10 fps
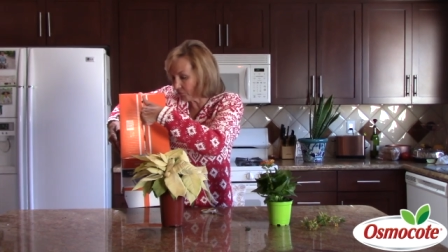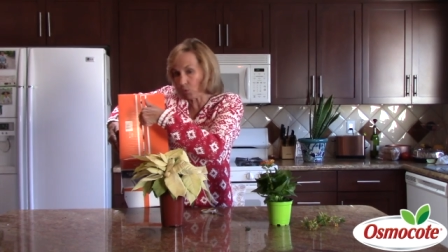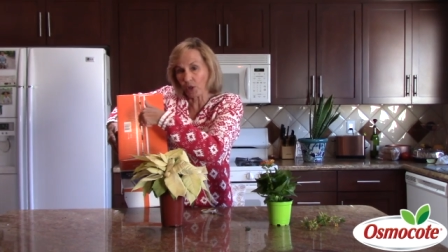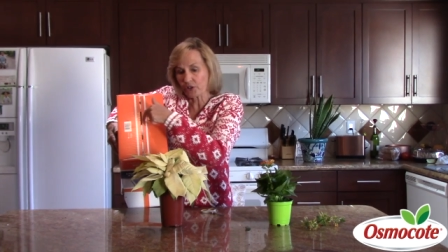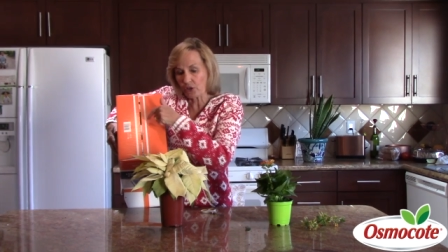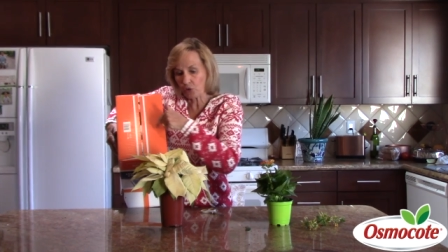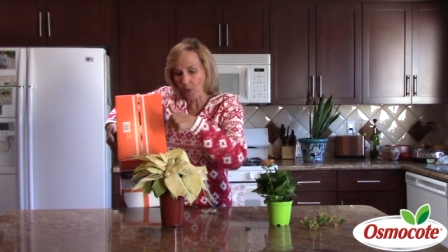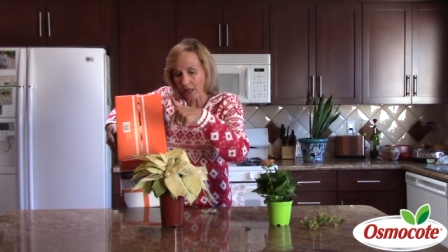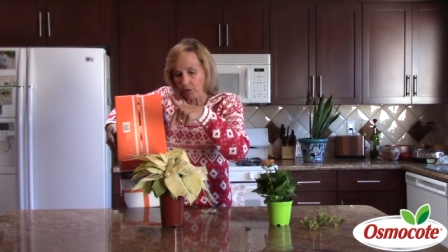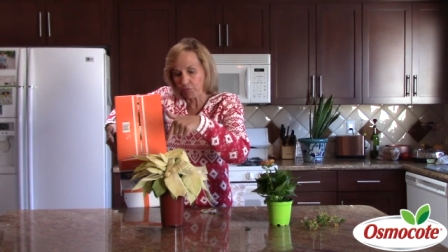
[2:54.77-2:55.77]
works its
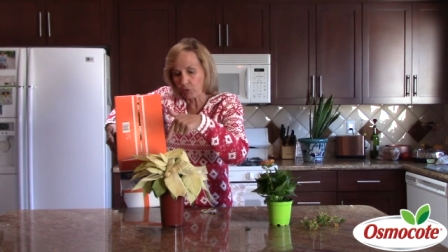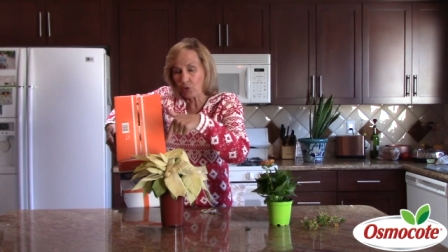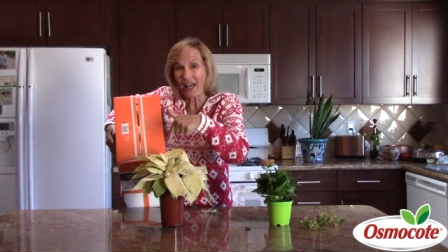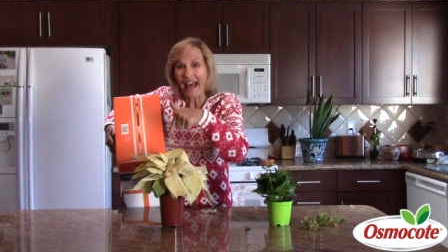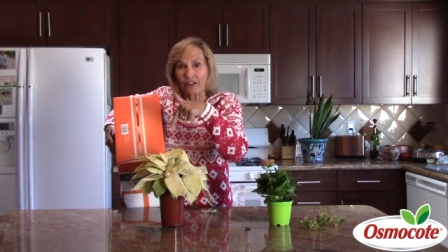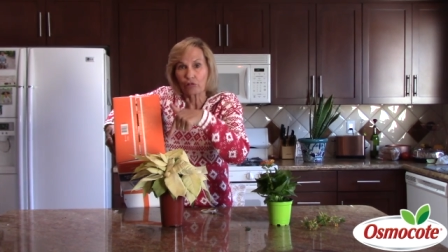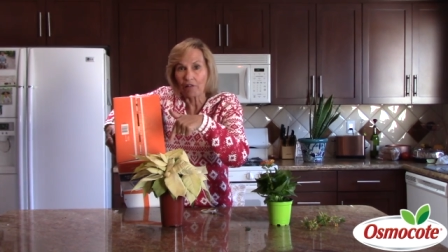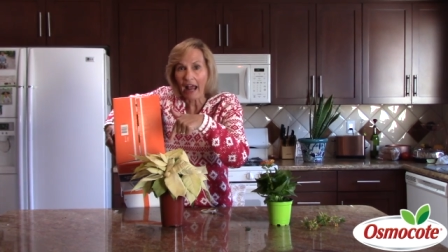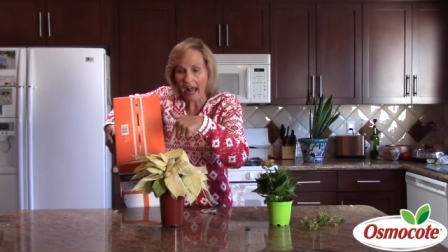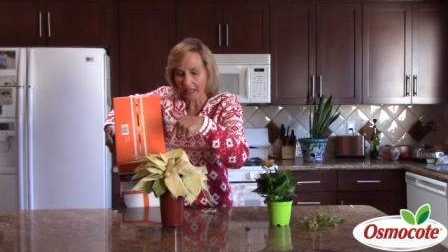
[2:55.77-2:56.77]
way through that
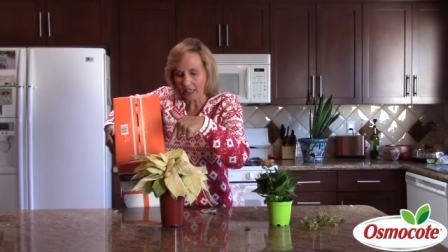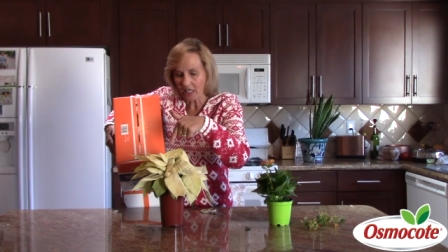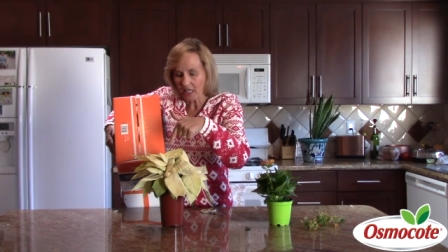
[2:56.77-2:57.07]
crack,